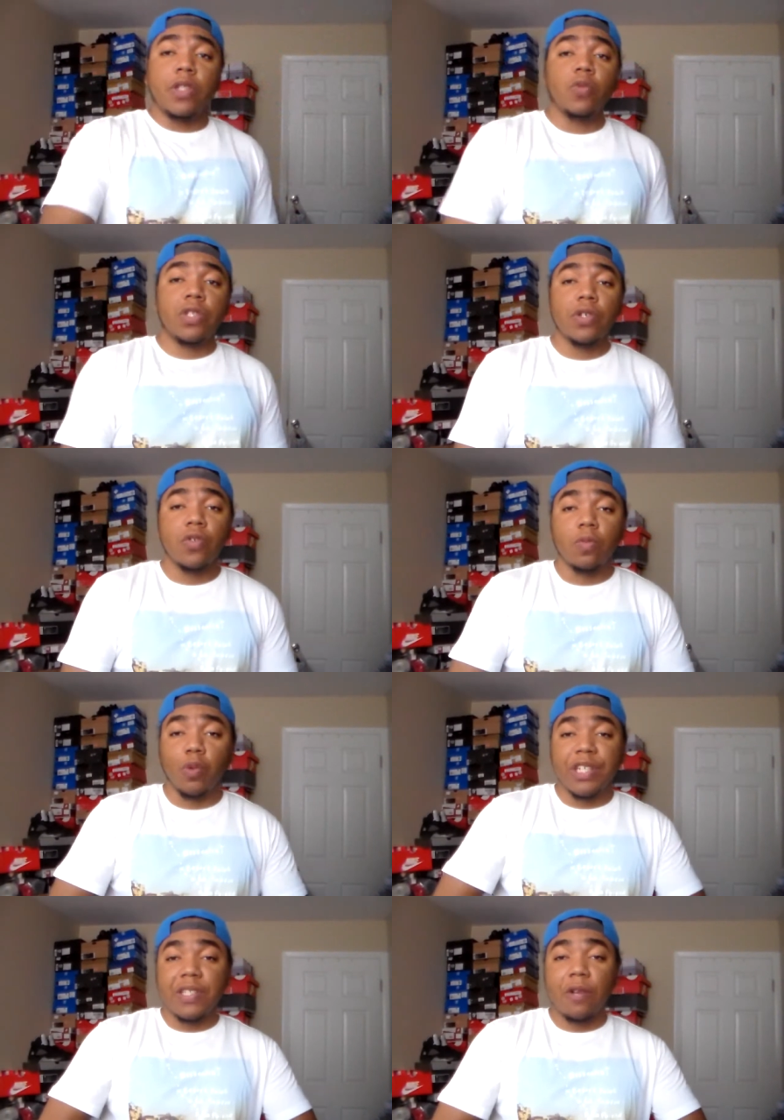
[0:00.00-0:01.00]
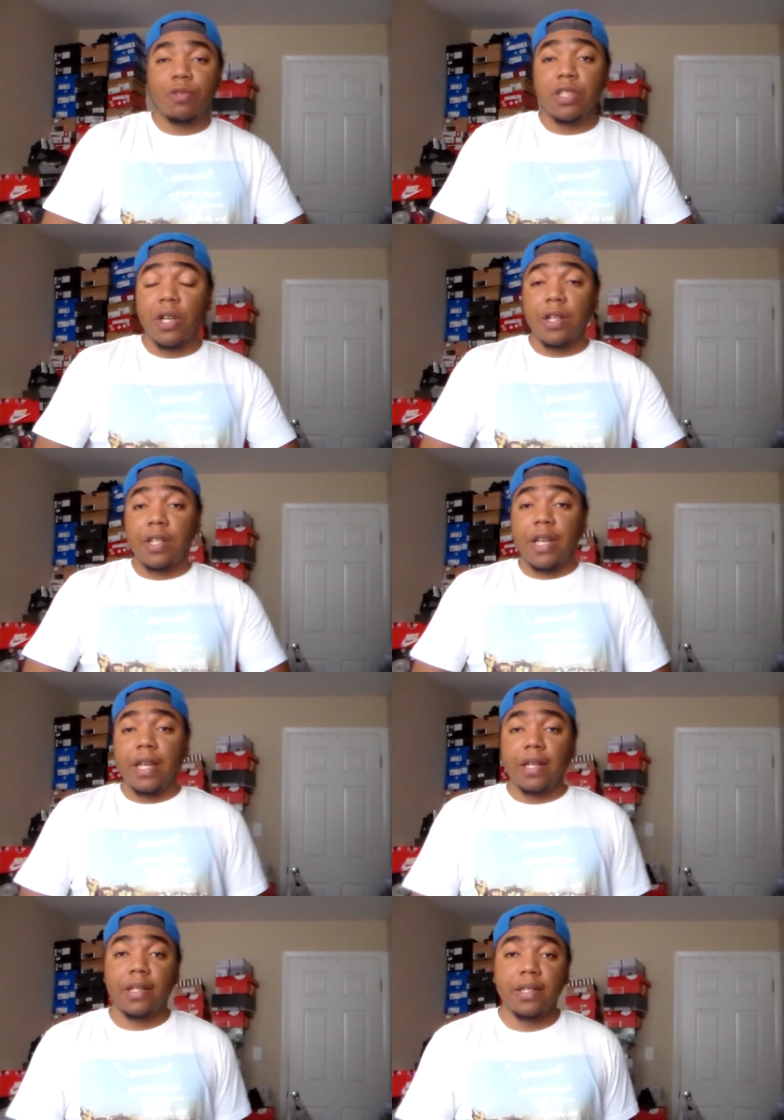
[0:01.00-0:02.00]
YouTube, what is up with y'all
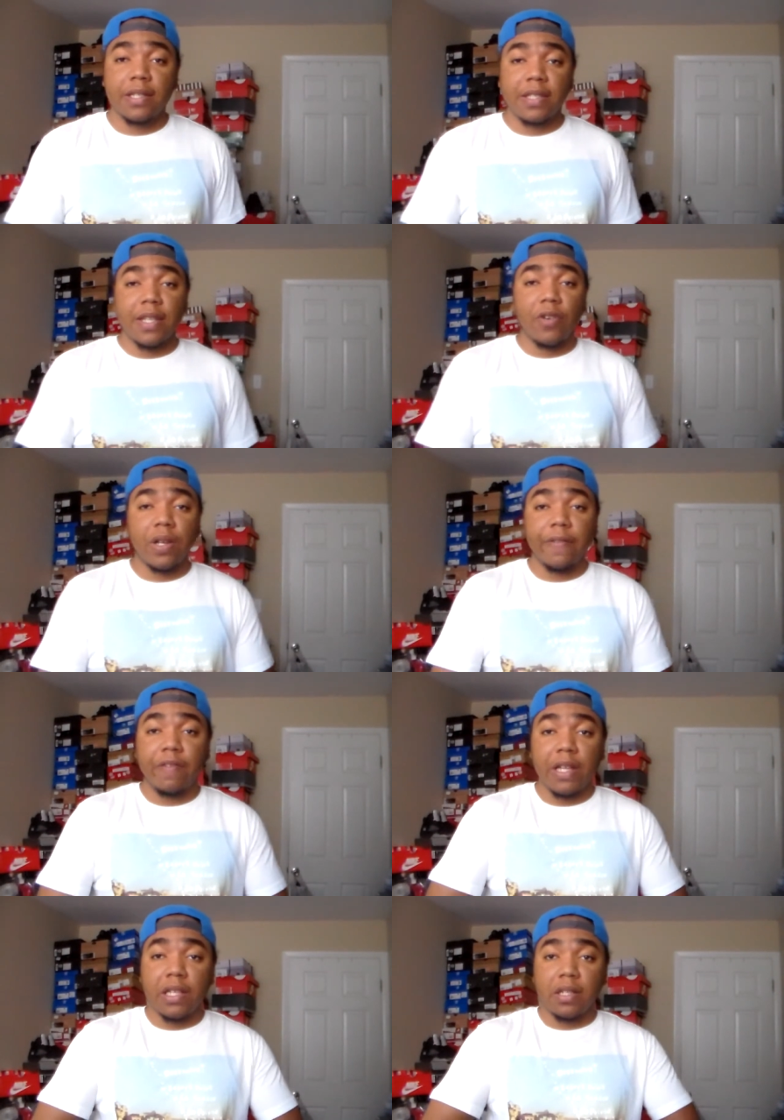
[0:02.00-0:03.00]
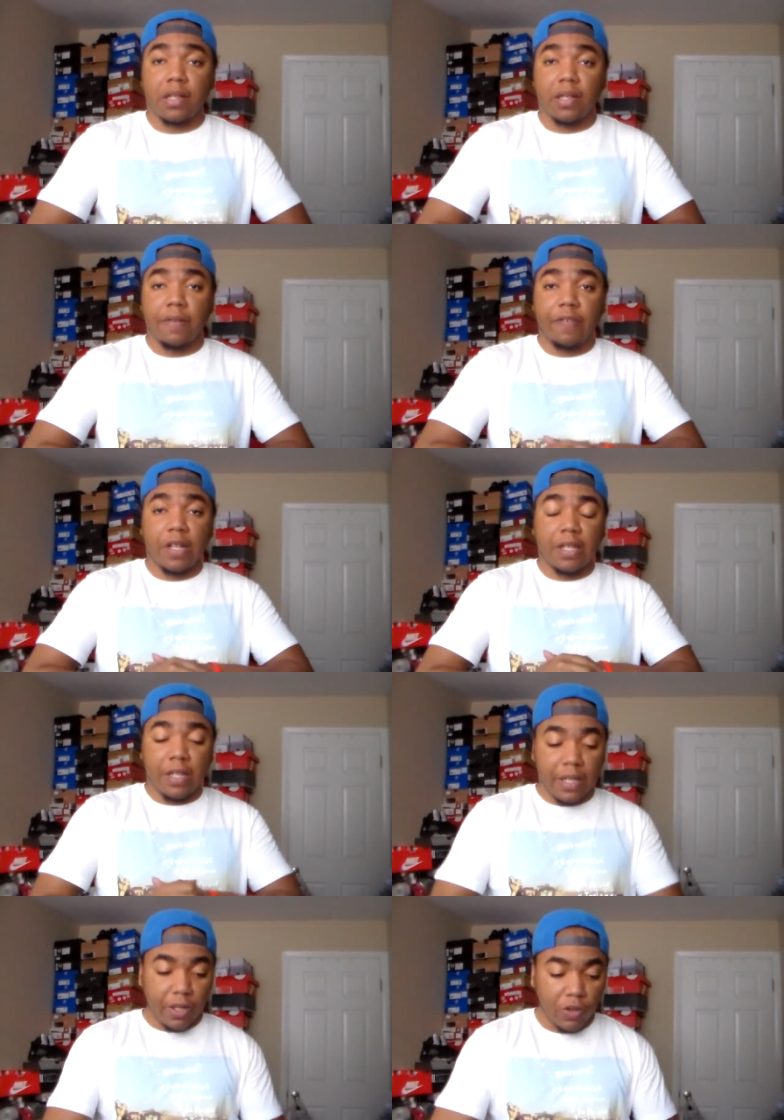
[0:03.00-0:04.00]
today? This is Nell Goodfella, Goodfella
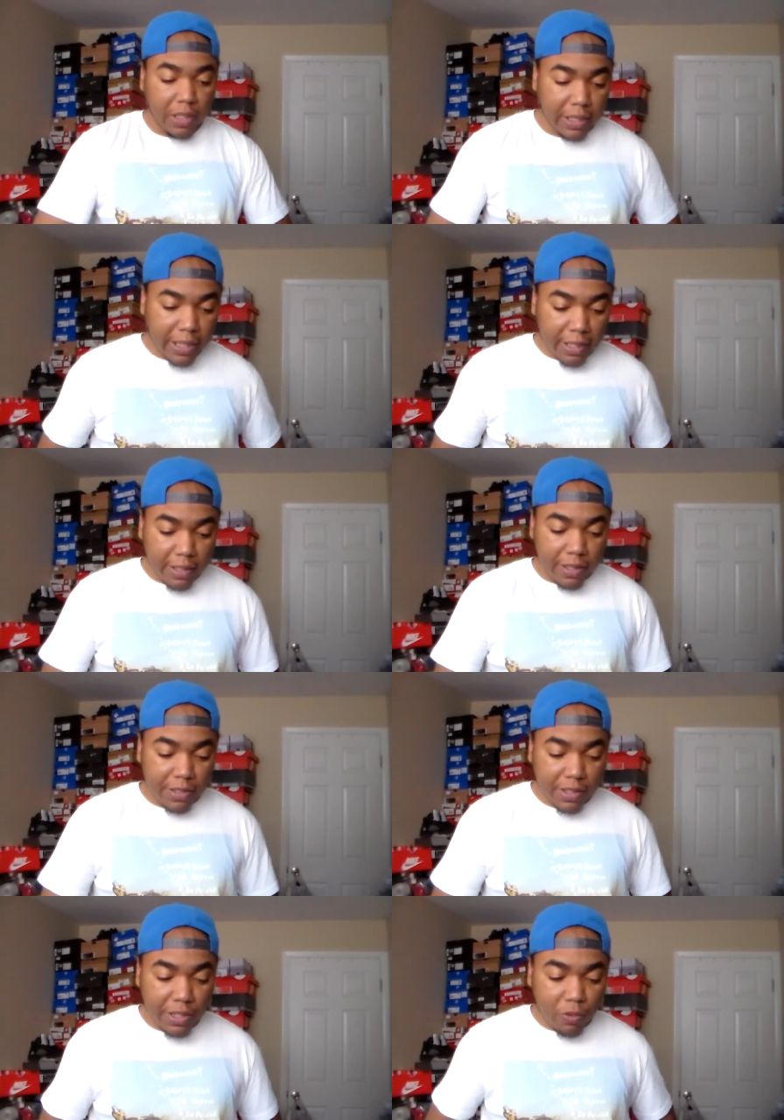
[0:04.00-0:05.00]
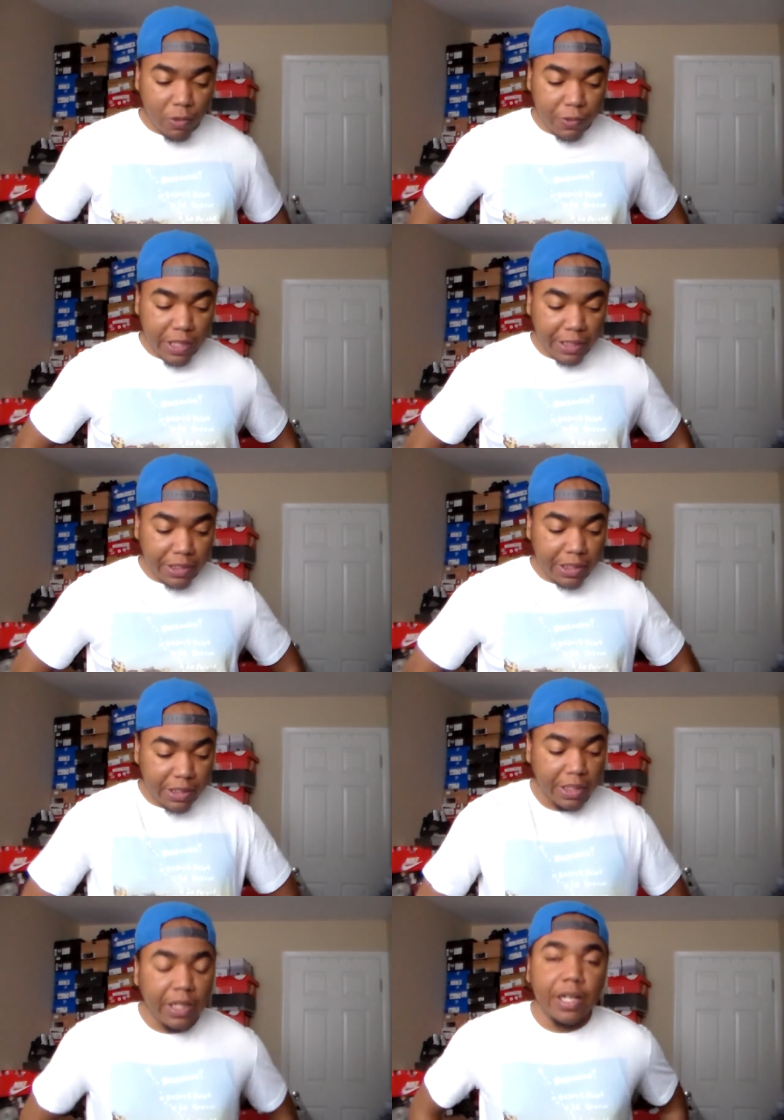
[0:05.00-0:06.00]
Nell. I got another sneaker rotation
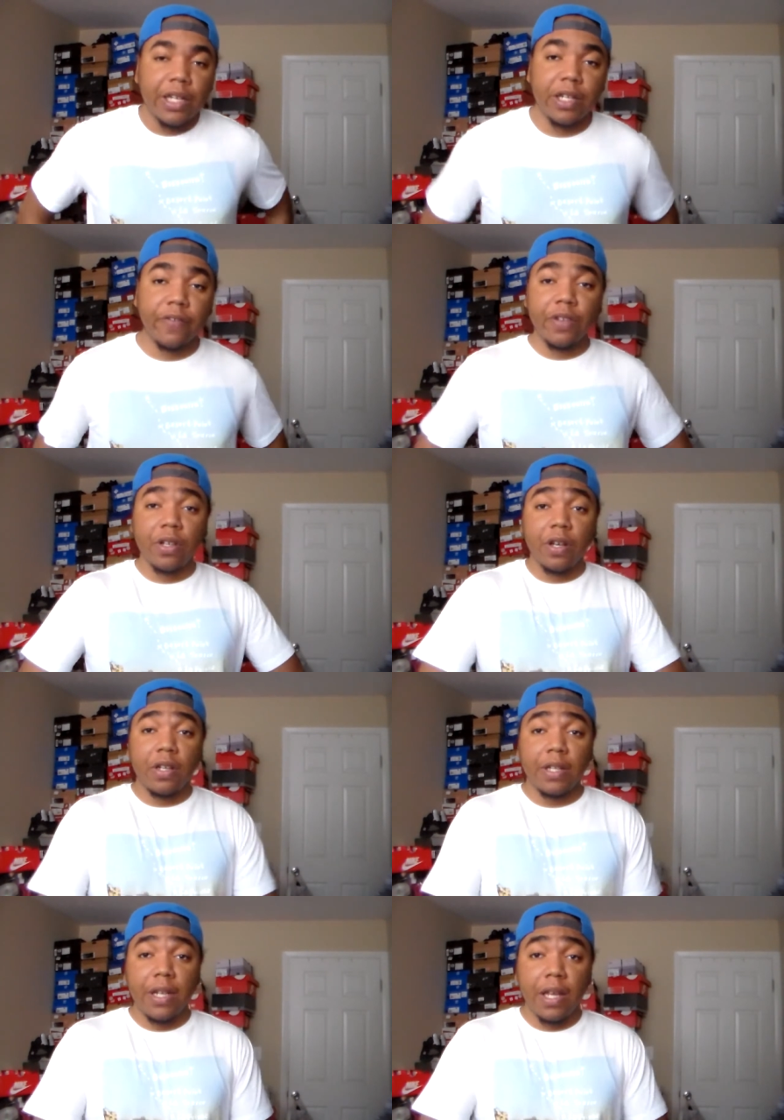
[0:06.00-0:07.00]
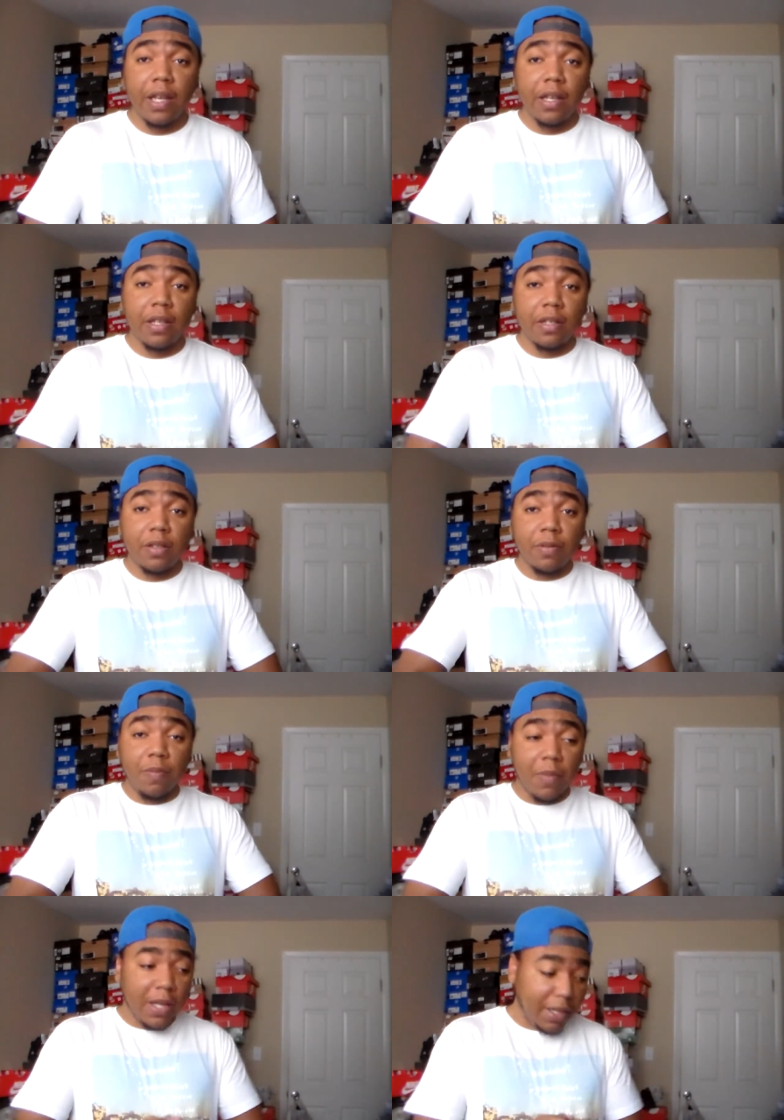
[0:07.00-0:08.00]
here for y'all today.
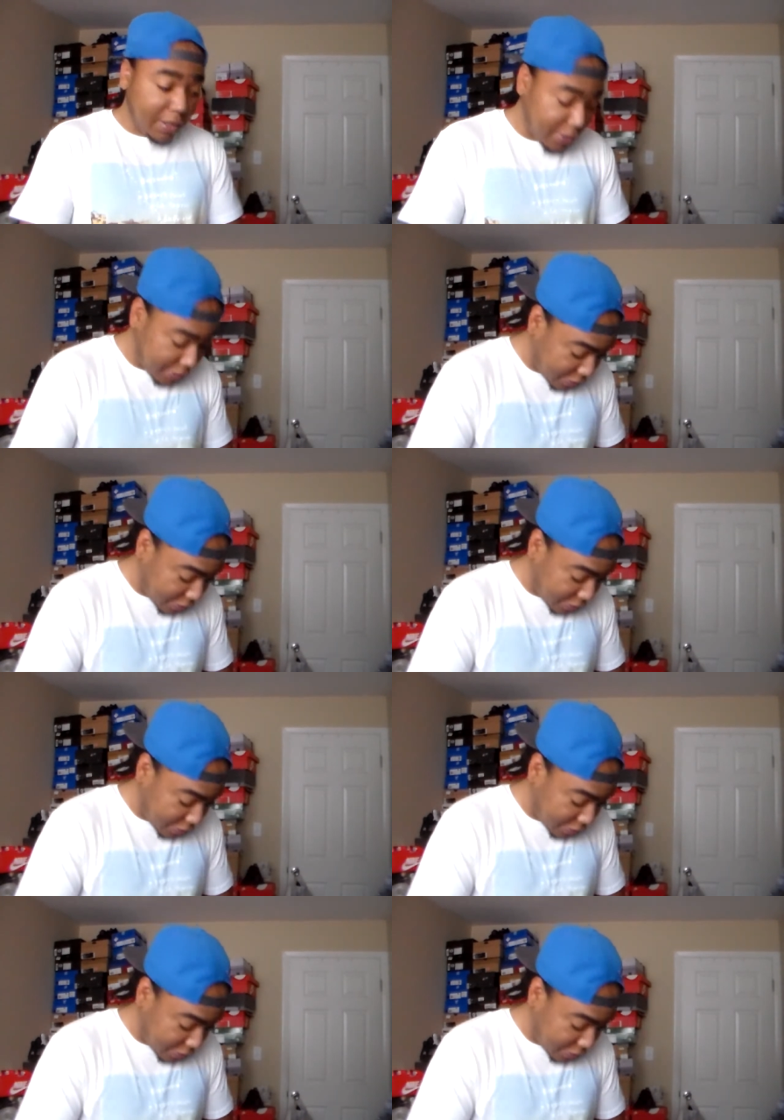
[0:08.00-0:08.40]
Man,